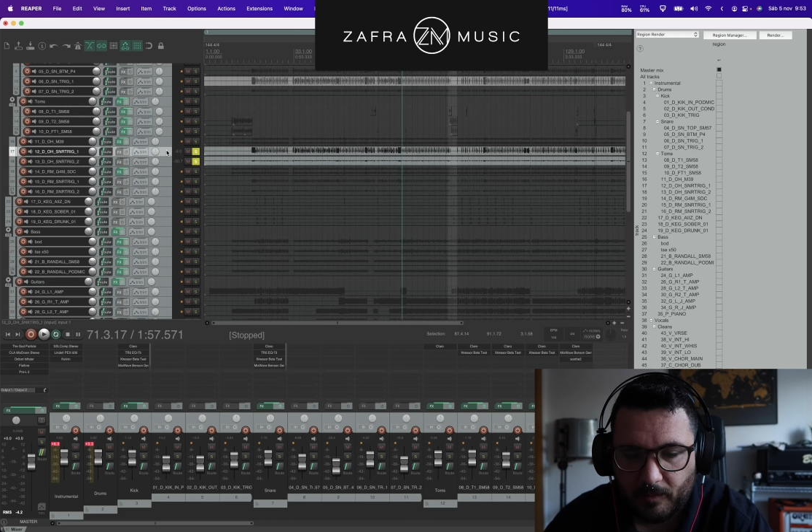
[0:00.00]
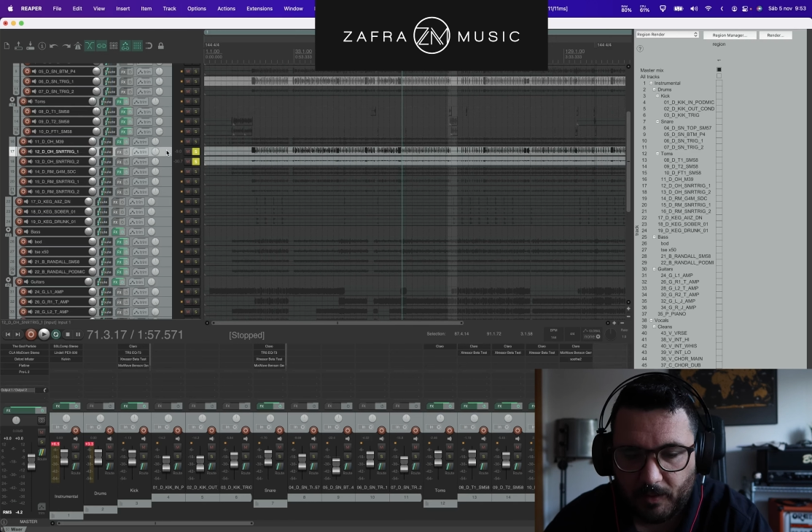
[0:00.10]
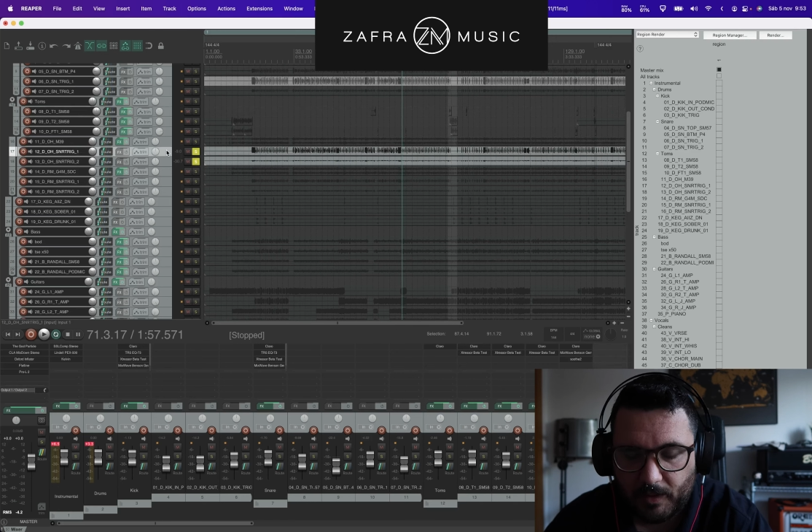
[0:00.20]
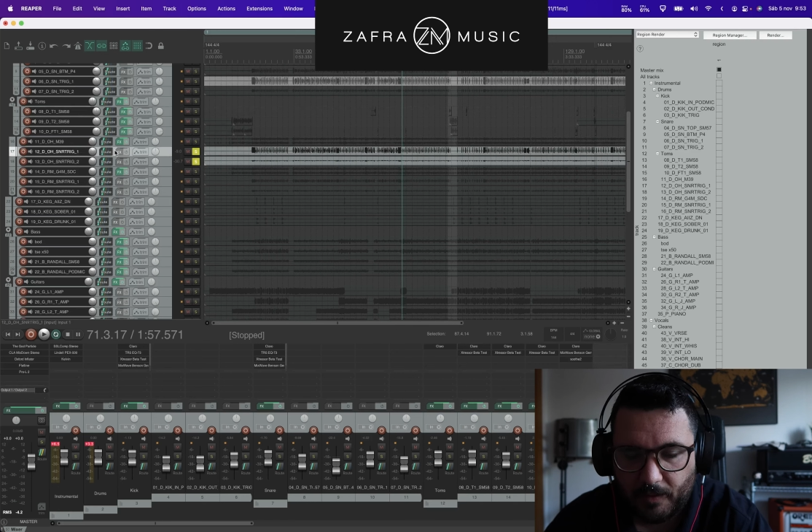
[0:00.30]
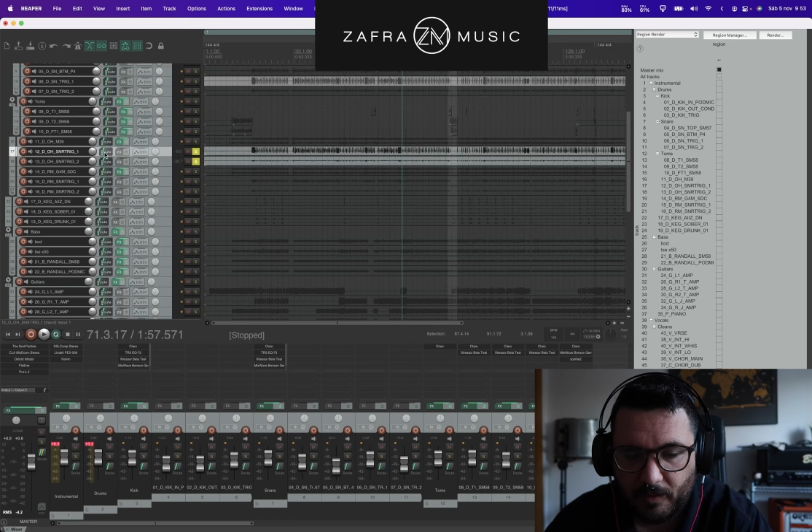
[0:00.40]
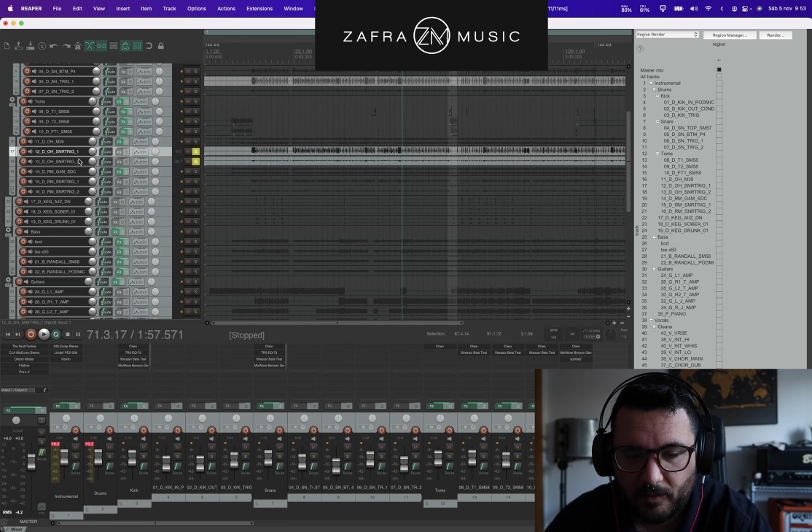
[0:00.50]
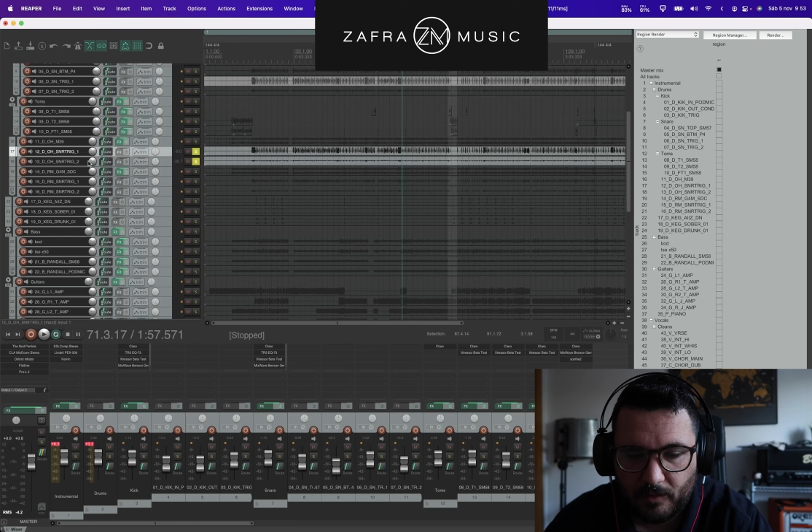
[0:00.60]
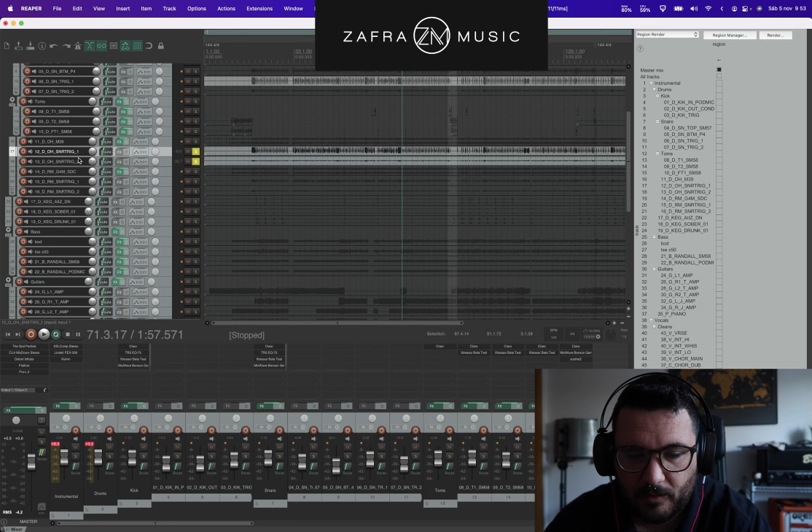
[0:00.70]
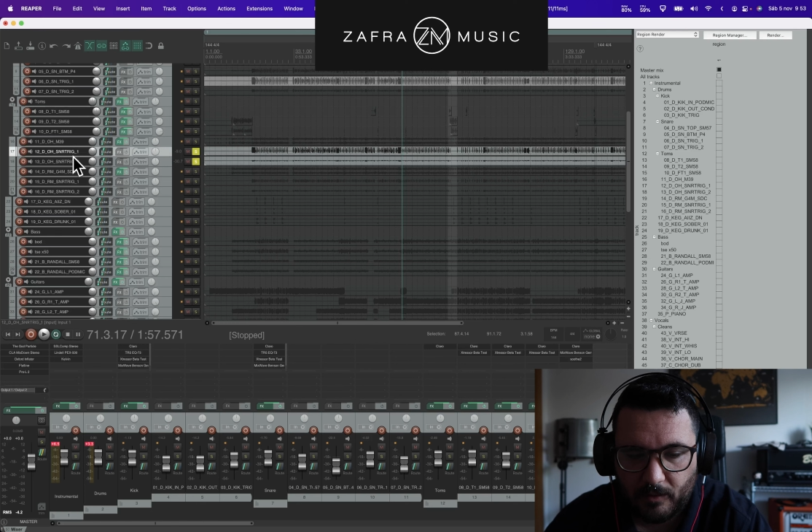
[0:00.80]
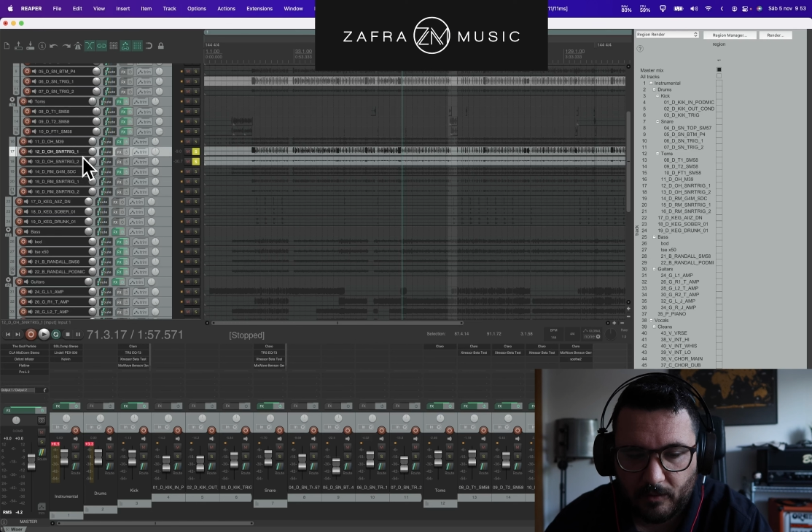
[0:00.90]
because I
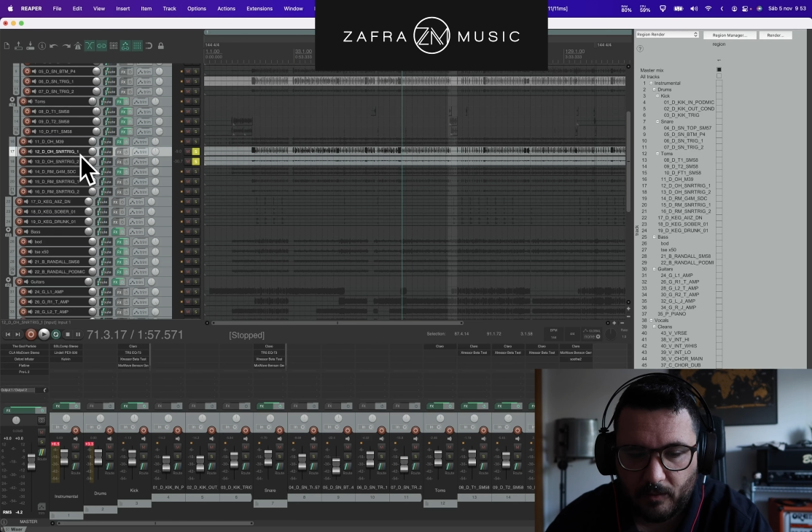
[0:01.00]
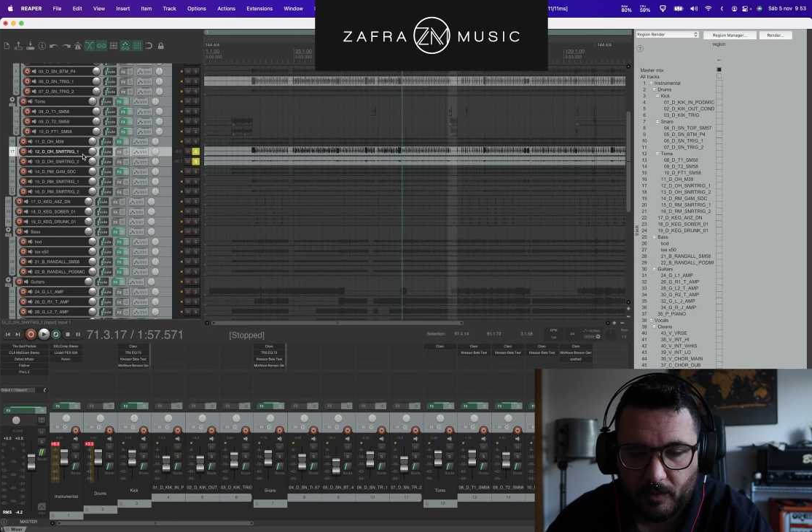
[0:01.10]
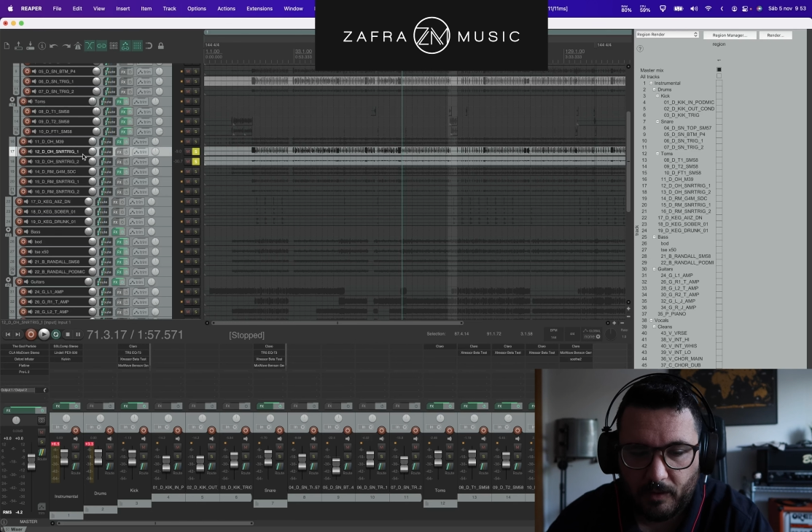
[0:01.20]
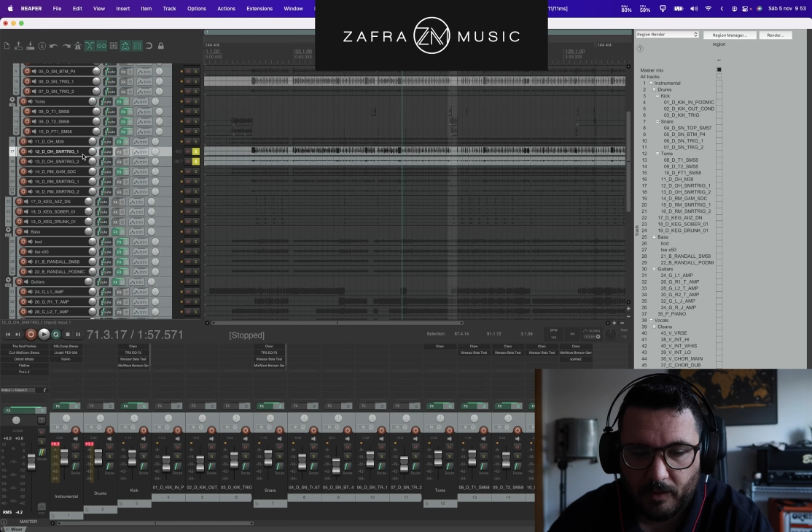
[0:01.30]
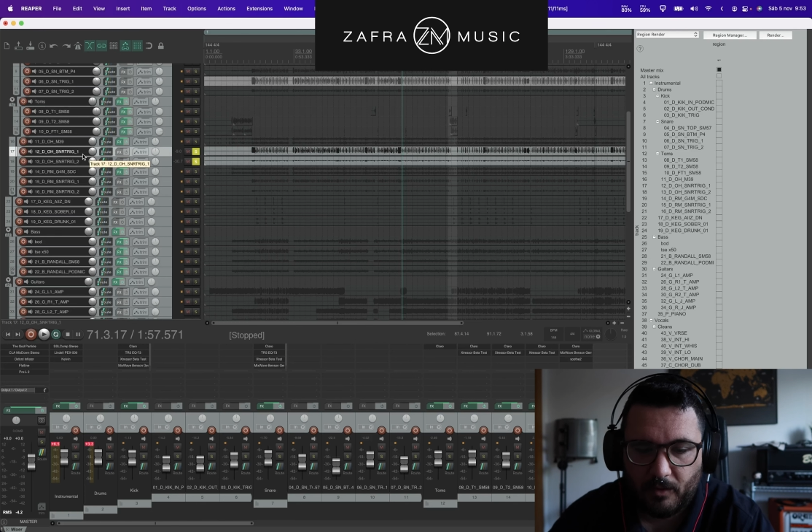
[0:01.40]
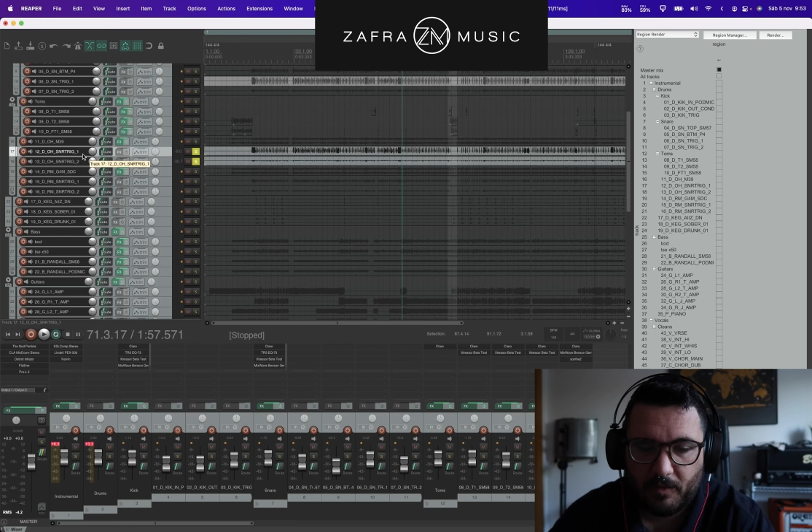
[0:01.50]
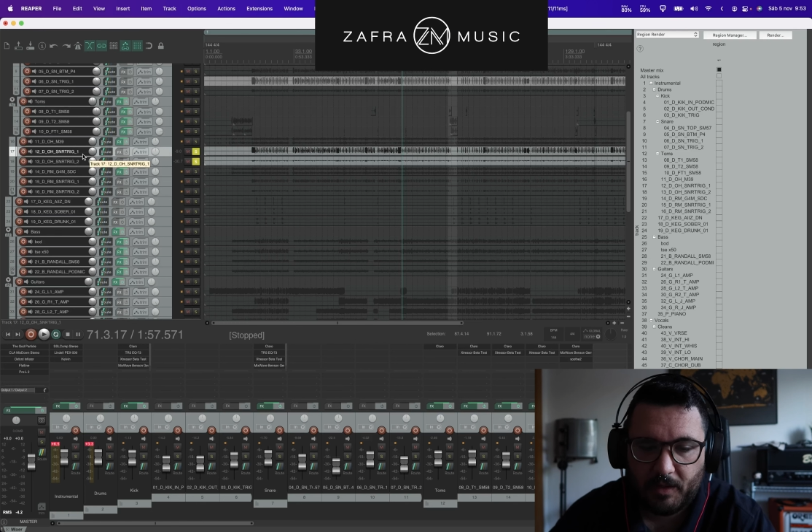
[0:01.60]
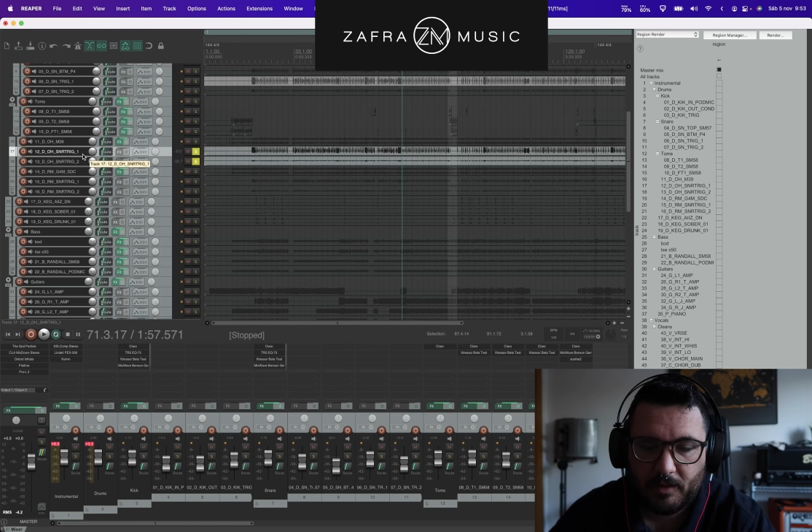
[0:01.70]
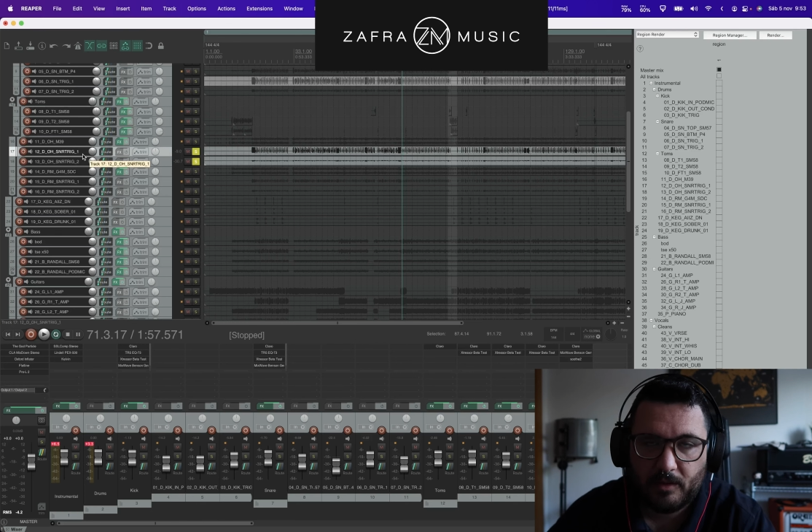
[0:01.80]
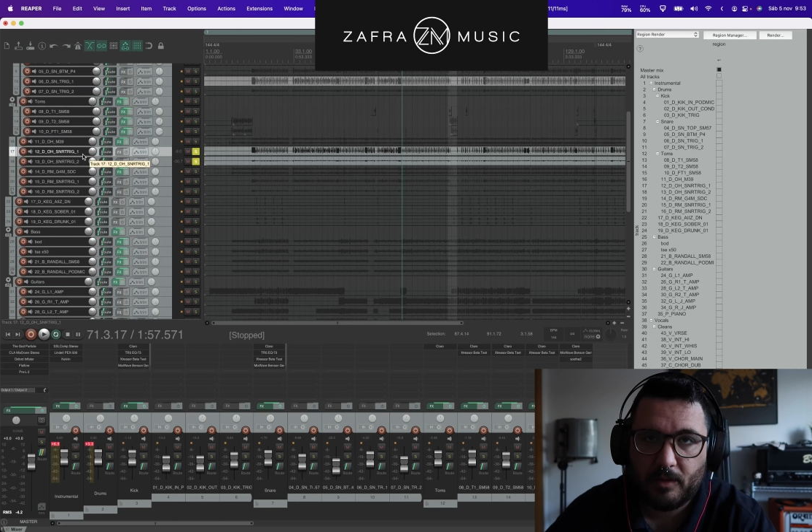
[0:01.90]
think in the
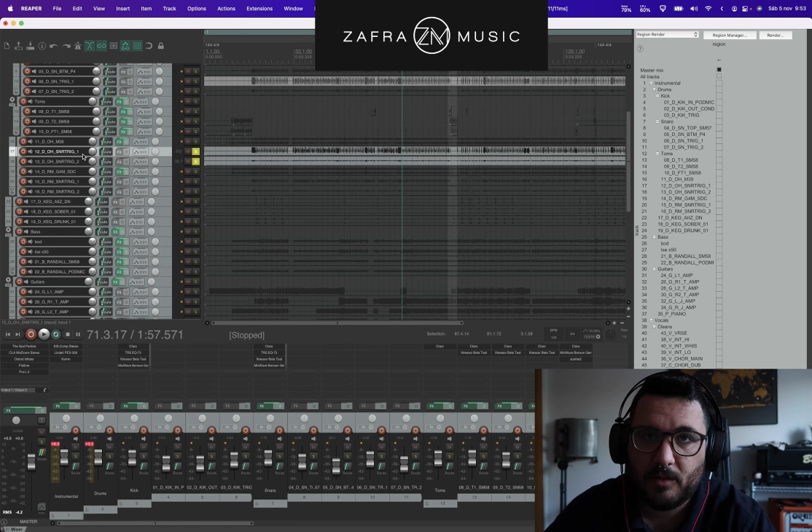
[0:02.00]
overheads